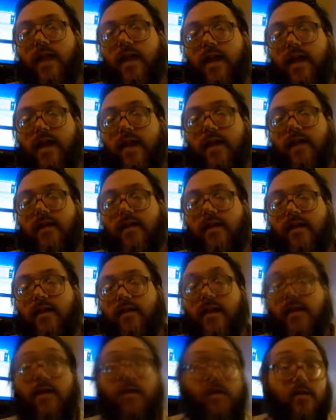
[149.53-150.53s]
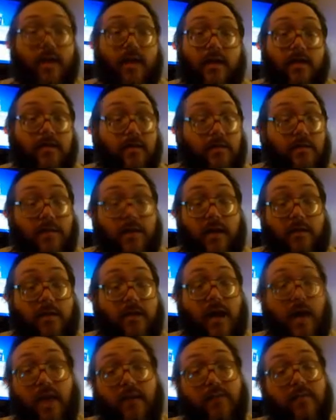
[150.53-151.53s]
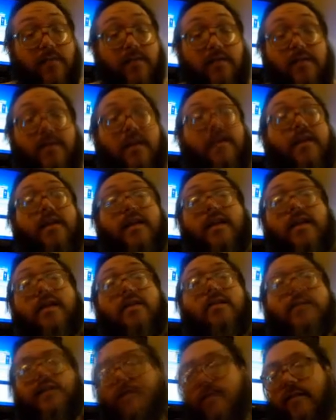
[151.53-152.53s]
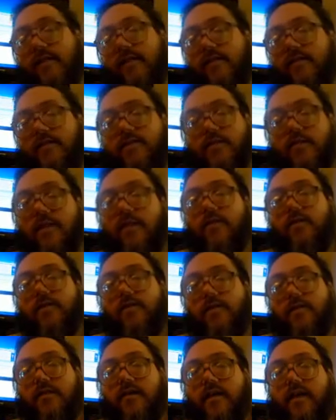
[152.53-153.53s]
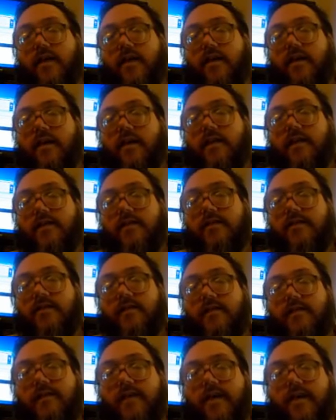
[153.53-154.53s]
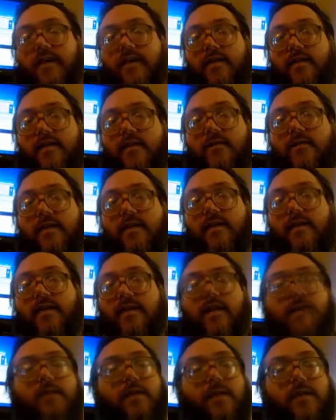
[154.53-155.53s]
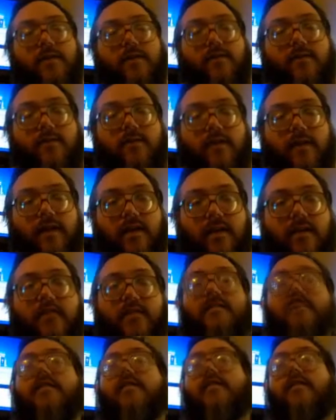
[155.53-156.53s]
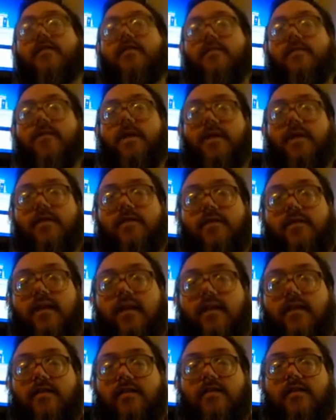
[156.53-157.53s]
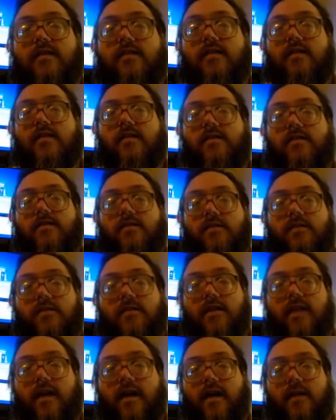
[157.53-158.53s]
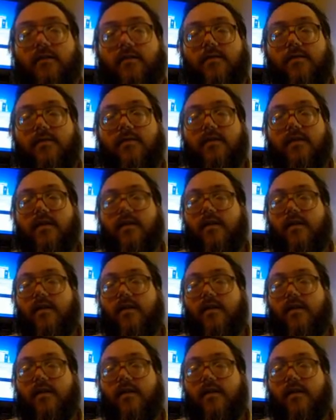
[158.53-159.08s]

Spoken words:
And they don't like the smell of hops, evidently. So they only let me do the expansive kits at certain times.